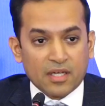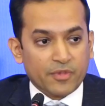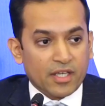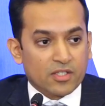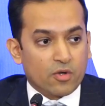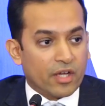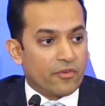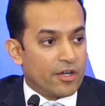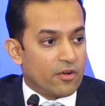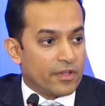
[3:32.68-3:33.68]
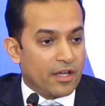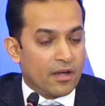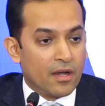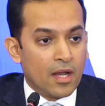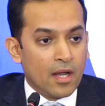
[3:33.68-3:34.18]
Something is going right over
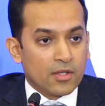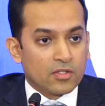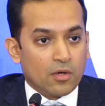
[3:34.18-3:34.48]
there. Mm.